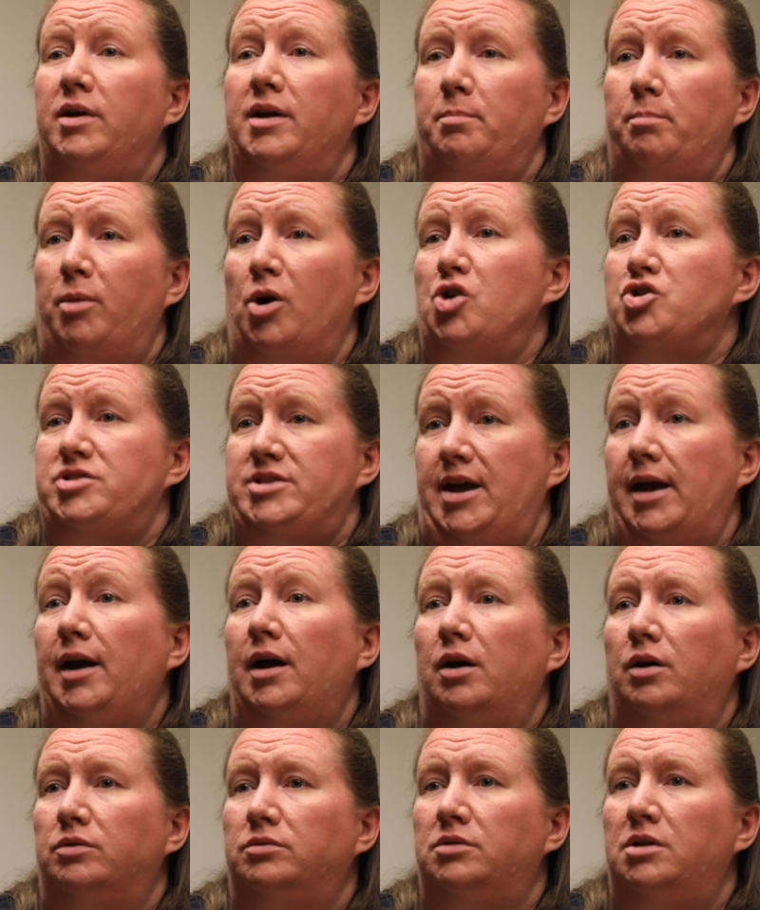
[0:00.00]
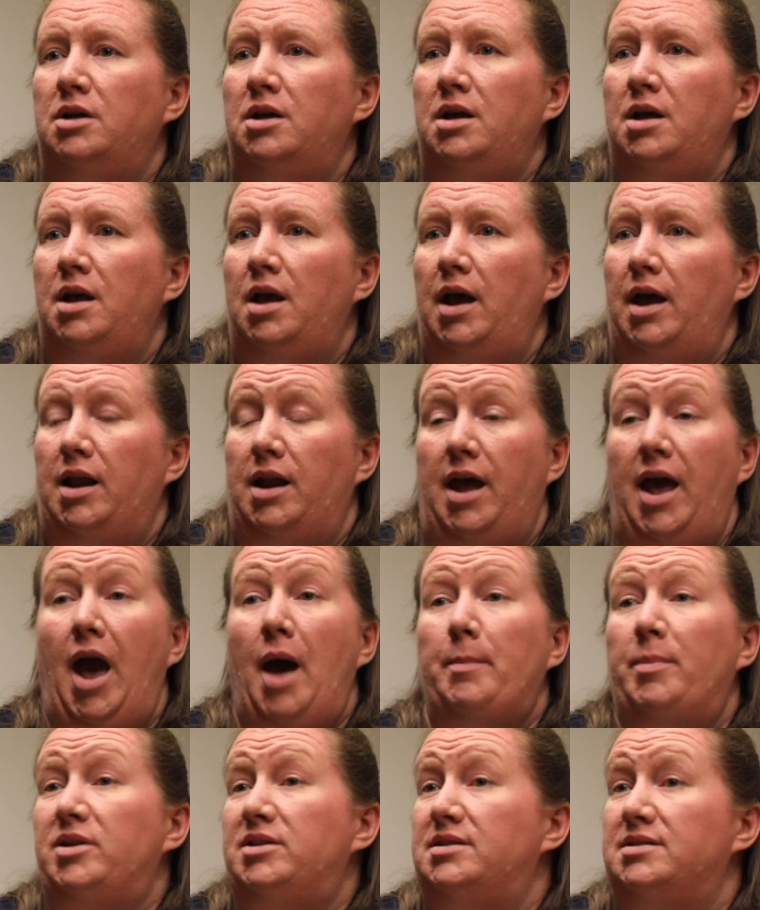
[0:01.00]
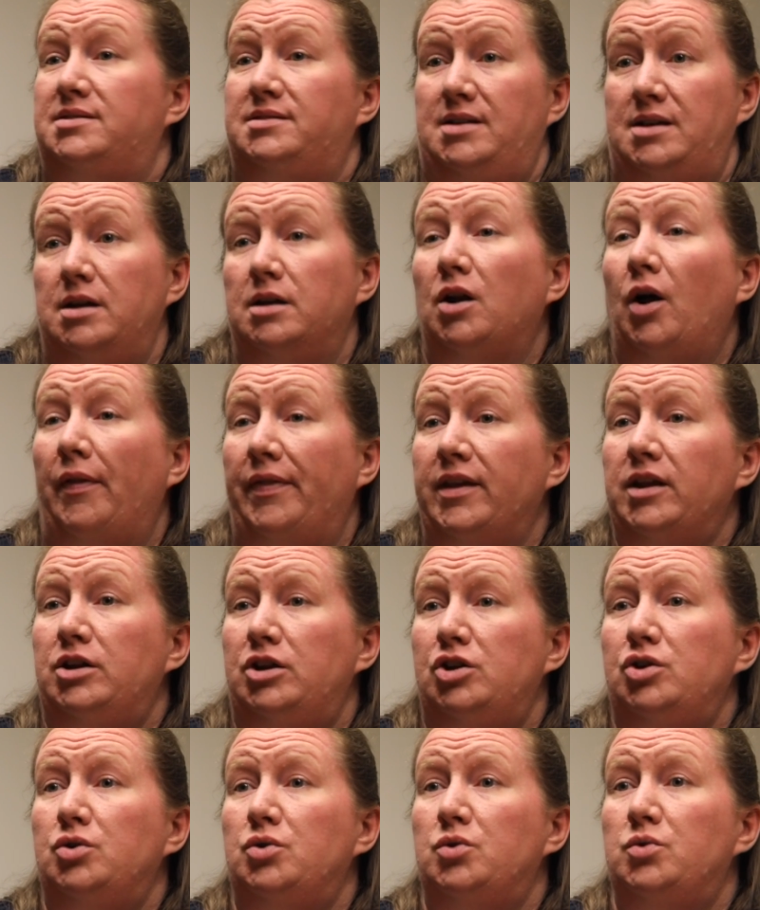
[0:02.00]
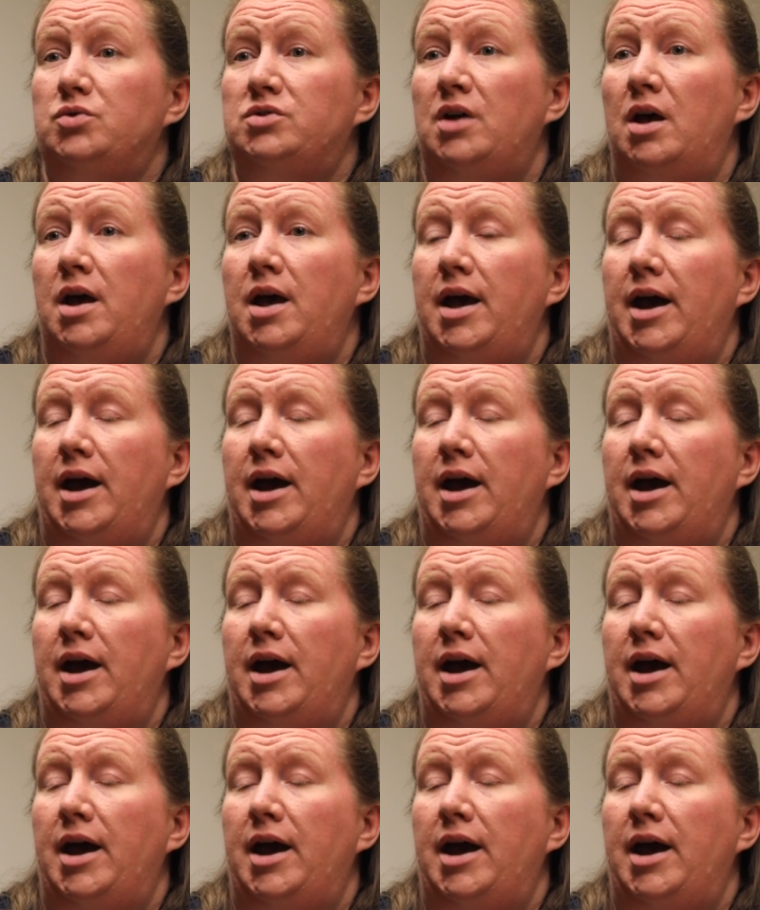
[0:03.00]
It burned down, and I happened to see it on the news,